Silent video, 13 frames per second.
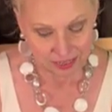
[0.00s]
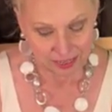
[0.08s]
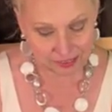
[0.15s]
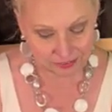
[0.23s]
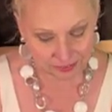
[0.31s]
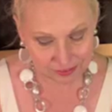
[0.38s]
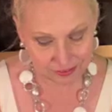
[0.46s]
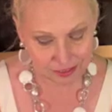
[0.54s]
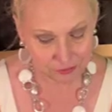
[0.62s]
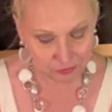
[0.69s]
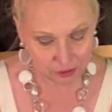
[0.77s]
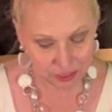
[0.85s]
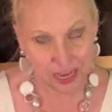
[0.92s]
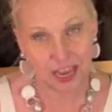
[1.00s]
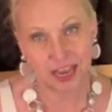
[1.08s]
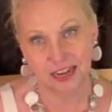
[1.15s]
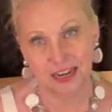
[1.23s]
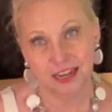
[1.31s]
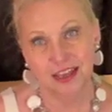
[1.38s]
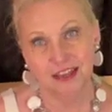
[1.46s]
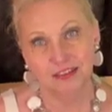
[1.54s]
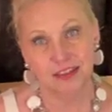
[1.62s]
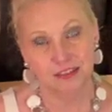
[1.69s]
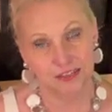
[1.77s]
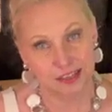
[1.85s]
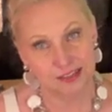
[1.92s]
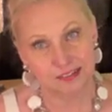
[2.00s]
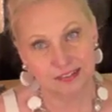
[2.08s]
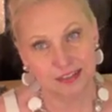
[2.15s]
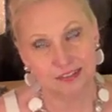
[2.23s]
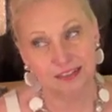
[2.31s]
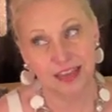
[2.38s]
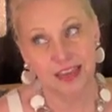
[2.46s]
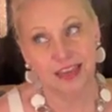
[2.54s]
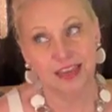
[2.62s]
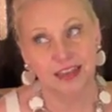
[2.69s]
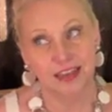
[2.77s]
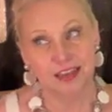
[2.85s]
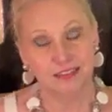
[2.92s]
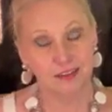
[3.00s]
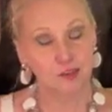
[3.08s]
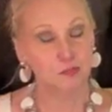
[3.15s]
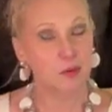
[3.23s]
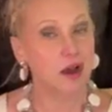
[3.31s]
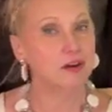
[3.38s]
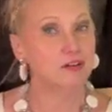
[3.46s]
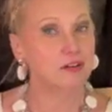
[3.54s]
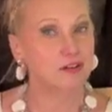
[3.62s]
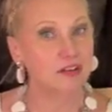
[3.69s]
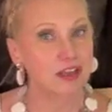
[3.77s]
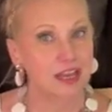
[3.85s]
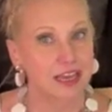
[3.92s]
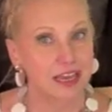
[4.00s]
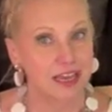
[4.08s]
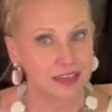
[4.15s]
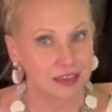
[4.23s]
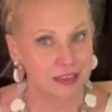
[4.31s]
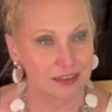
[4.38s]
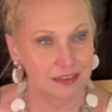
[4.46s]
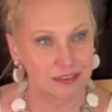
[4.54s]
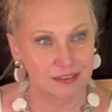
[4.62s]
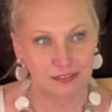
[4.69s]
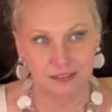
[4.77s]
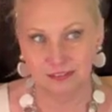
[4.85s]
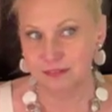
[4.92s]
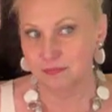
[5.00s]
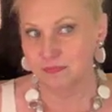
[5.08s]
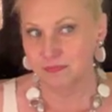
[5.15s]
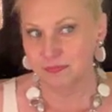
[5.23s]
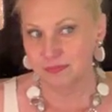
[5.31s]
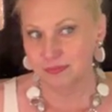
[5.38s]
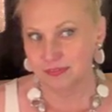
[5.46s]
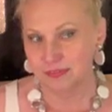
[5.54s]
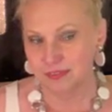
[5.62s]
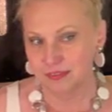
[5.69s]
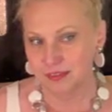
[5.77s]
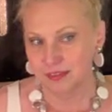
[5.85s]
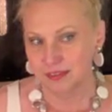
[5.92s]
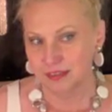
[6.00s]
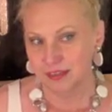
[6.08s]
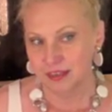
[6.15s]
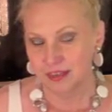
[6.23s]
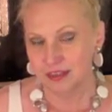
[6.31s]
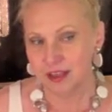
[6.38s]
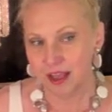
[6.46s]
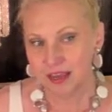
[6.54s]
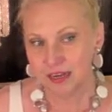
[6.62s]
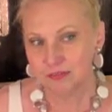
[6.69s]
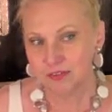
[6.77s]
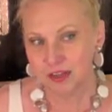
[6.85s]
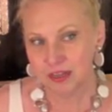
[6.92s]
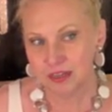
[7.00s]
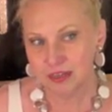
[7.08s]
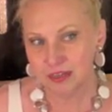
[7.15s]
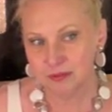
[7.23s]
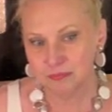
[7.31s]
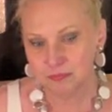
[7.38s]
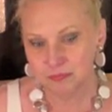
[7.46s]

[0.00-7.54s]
It's easy to forget that this bottle is kind of a